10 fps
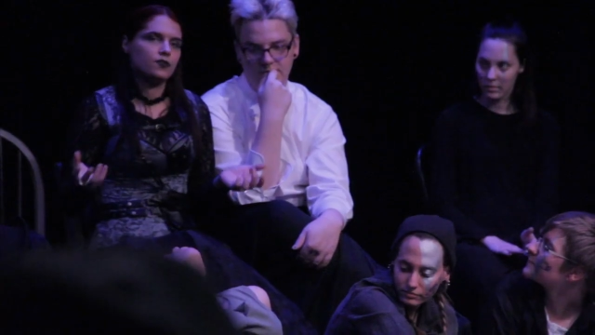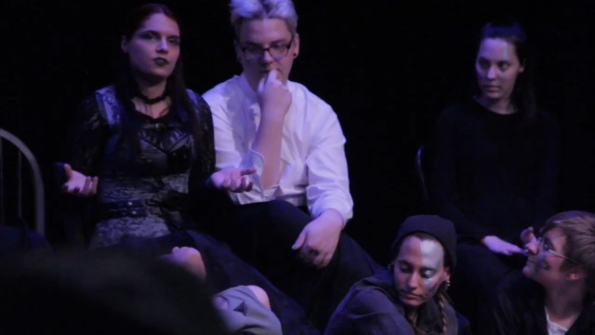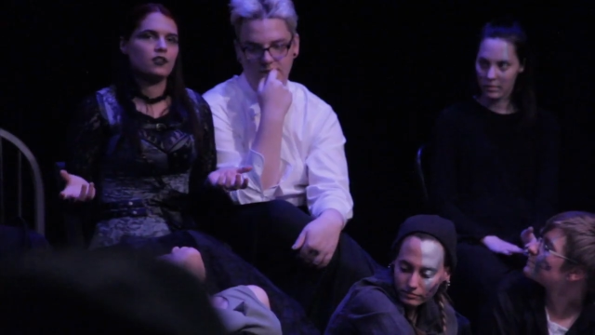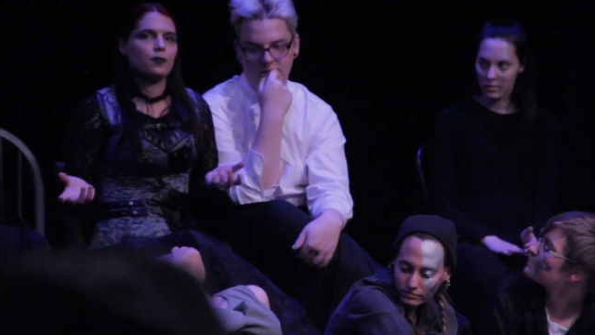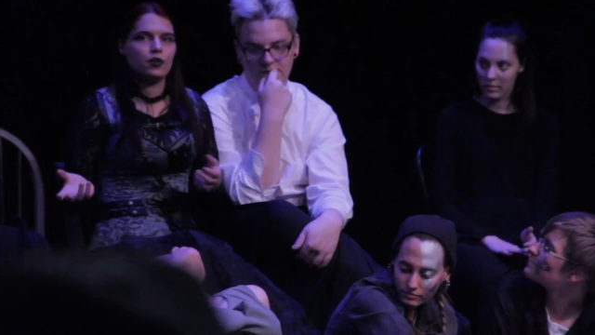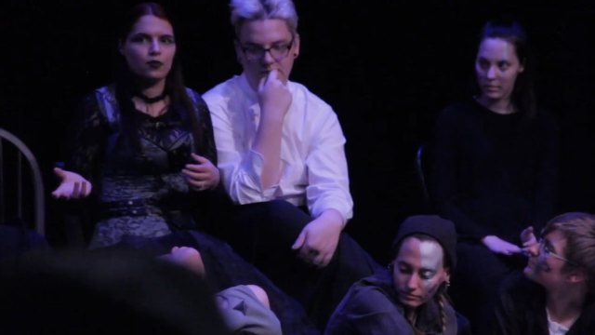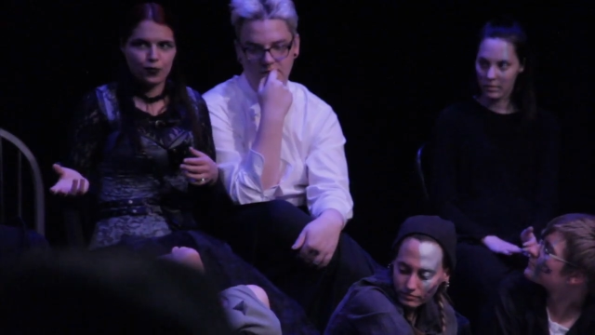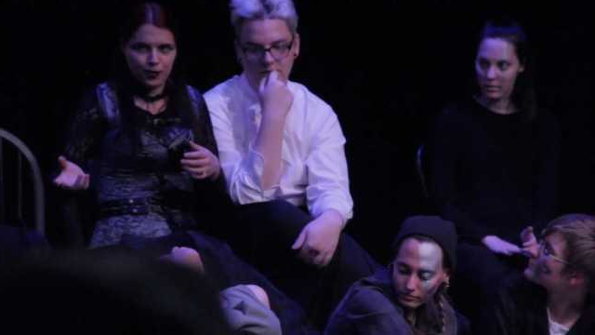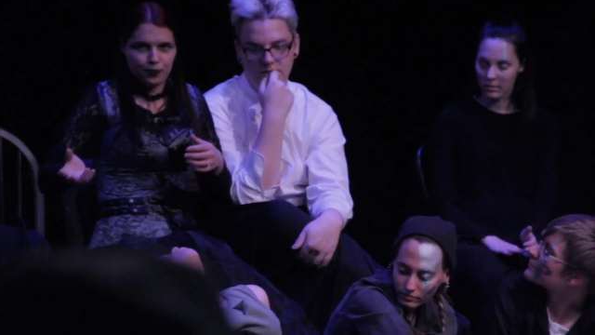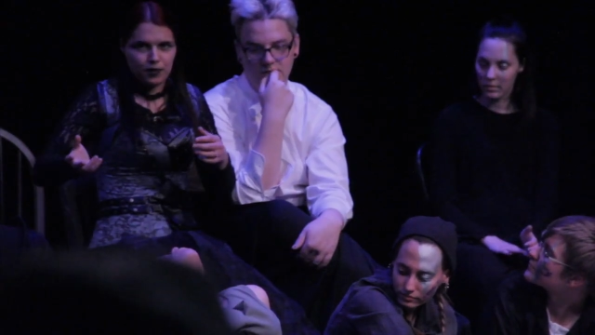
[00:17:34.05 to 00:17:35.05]
Speaker 1: over the summer.
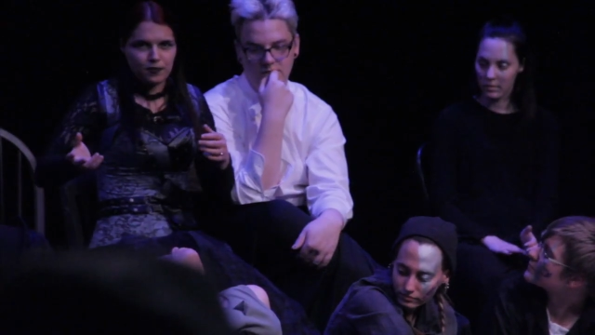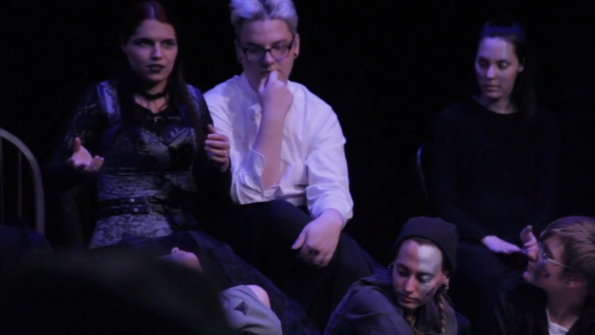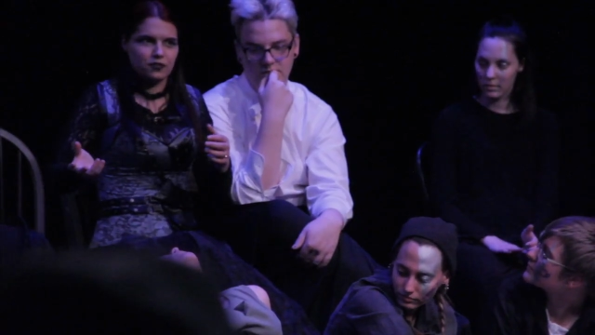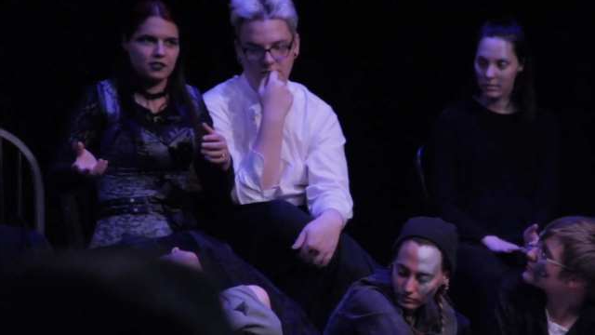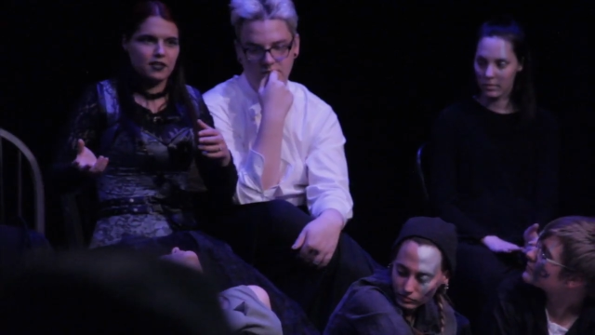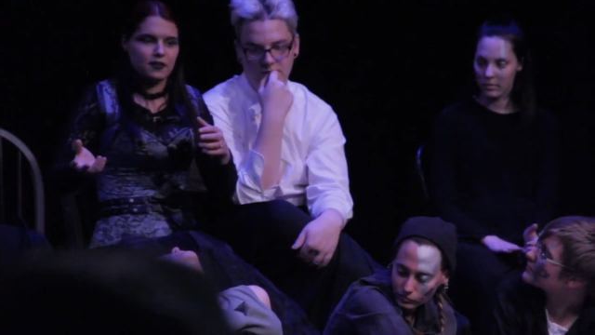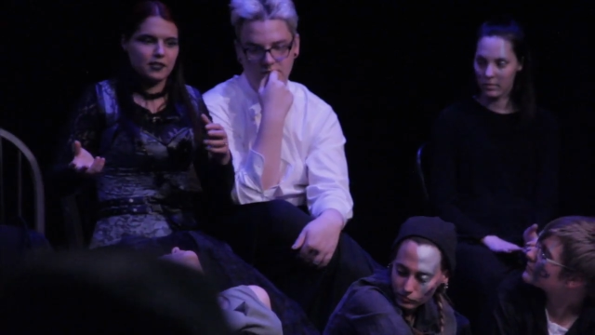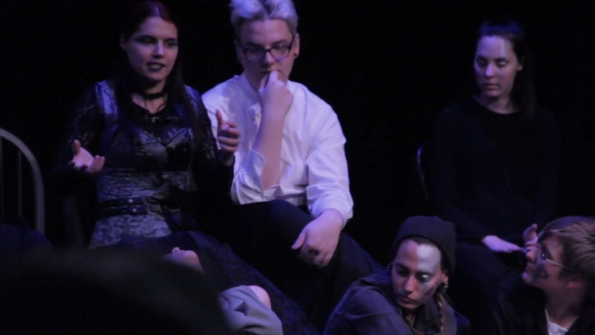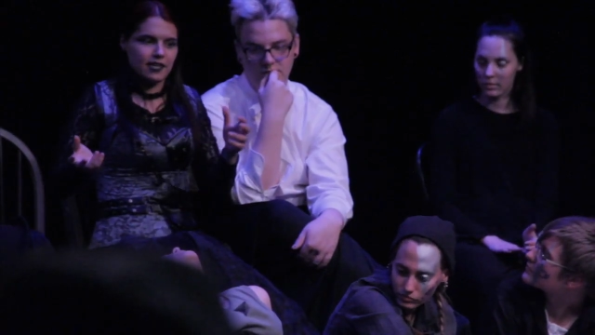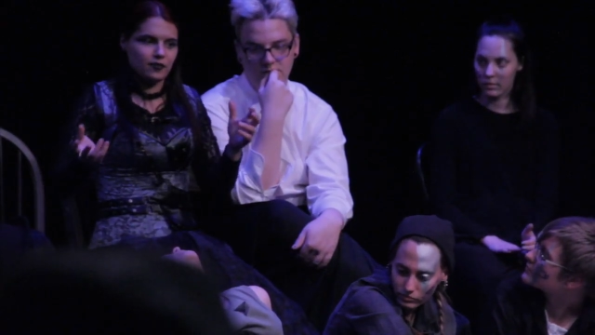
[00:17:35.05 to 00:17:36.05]
We pretty much only
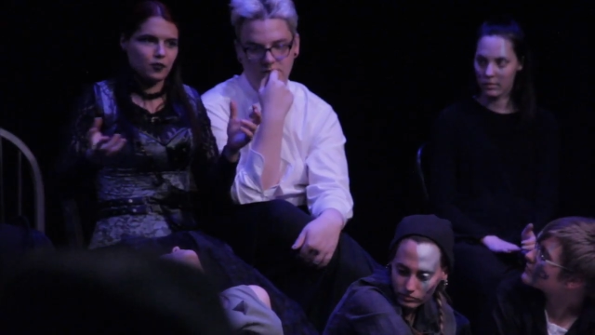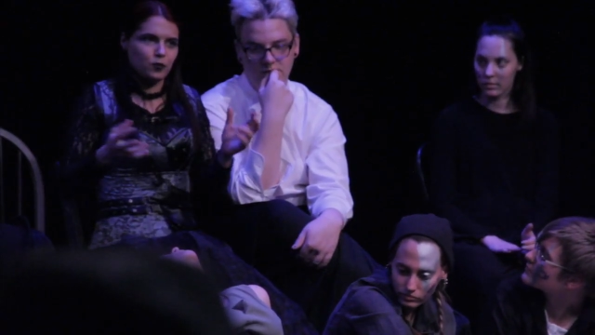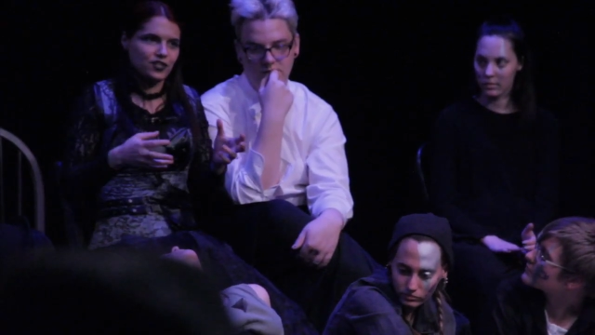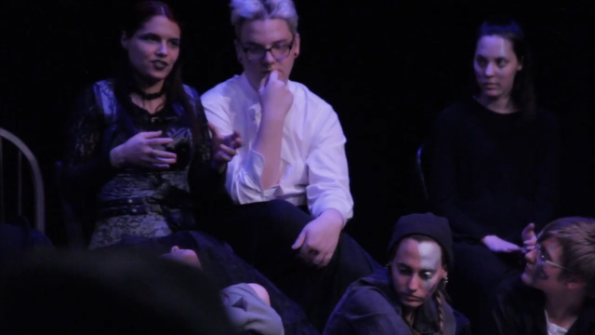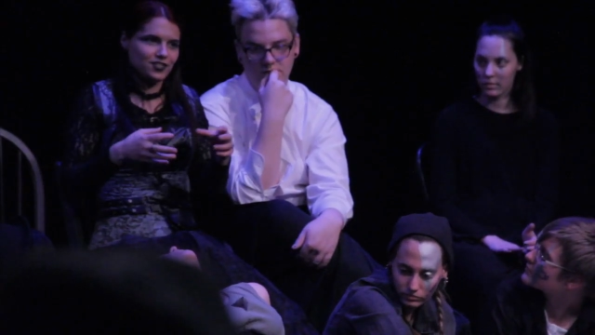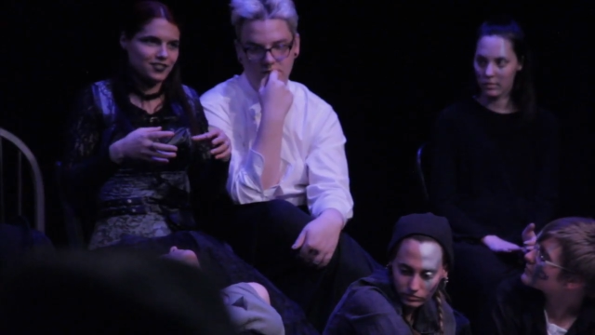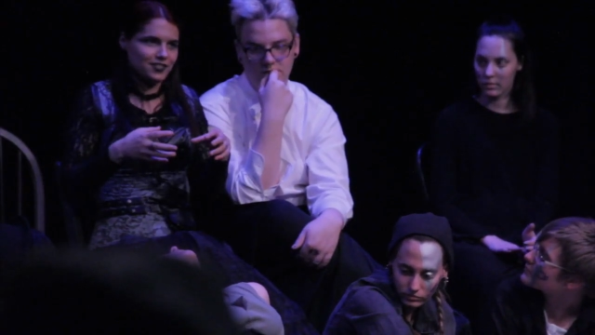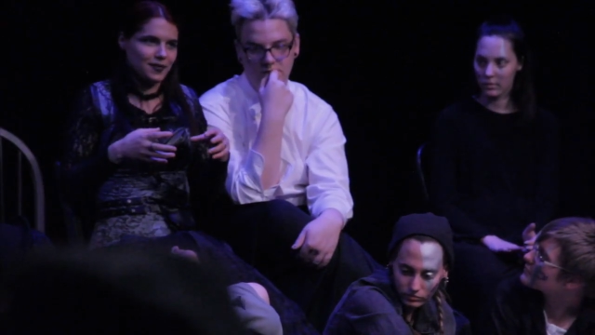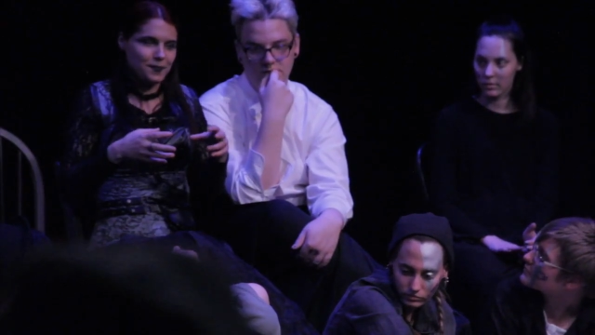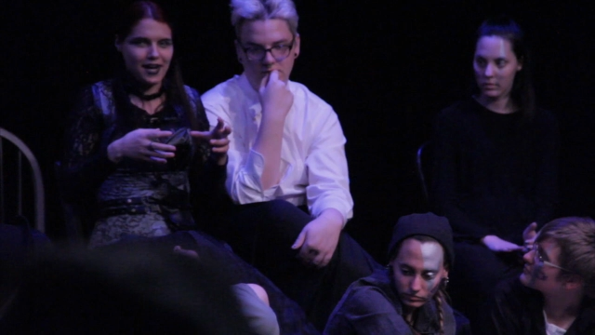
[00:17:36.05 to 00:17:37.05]
narrowed it down to
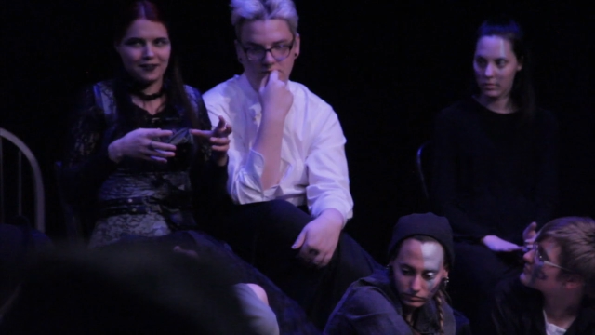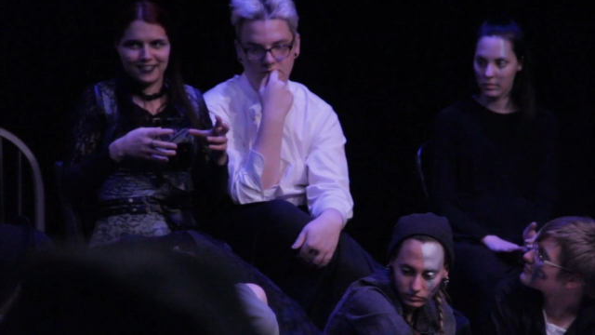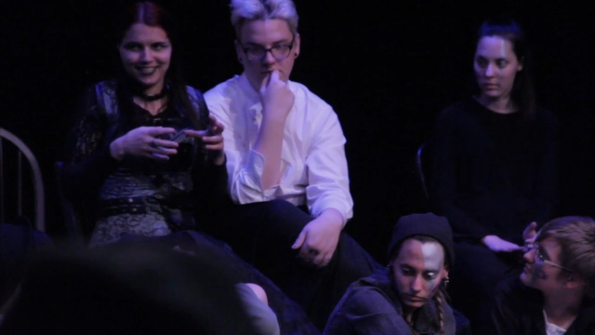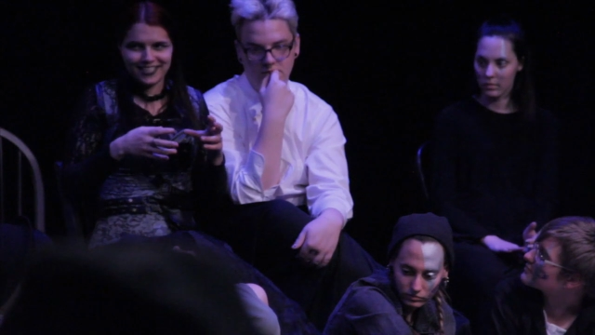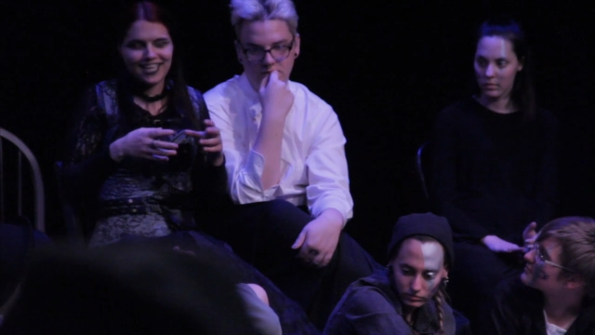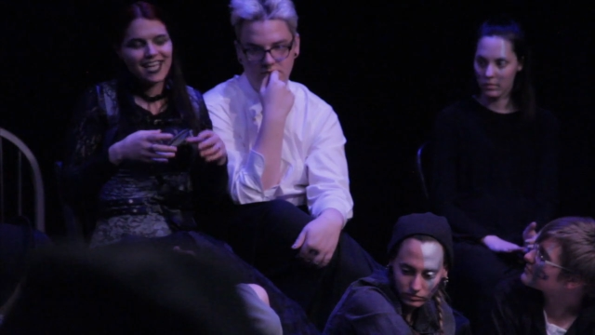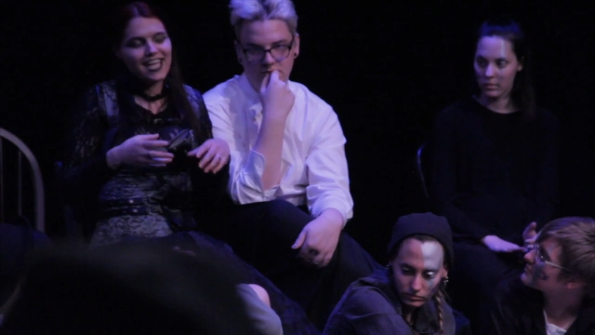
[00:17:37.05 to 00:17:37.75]
witches and powers.